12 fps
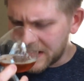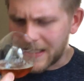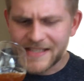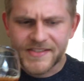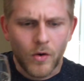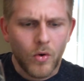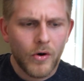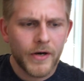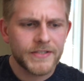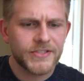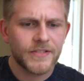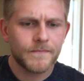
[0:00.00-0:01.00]
Lots of
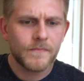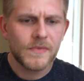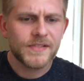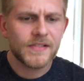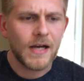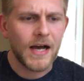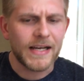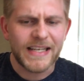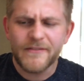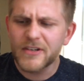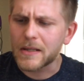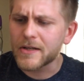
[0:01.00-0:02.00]
orange,
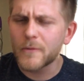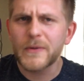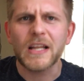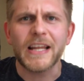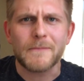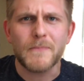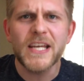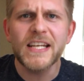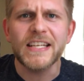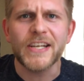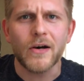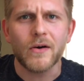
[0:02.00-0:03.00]
even a little bit of like
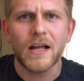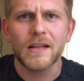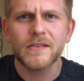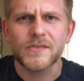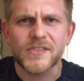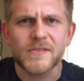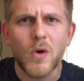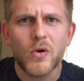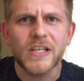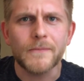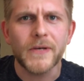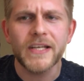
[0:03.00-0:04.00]
peaty note, a little
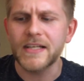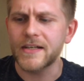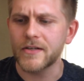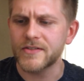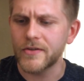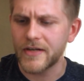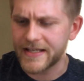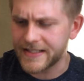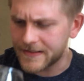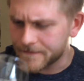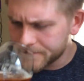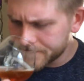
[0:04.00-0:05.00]
smoky peaty note to it I
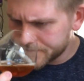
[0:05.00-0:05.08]
get.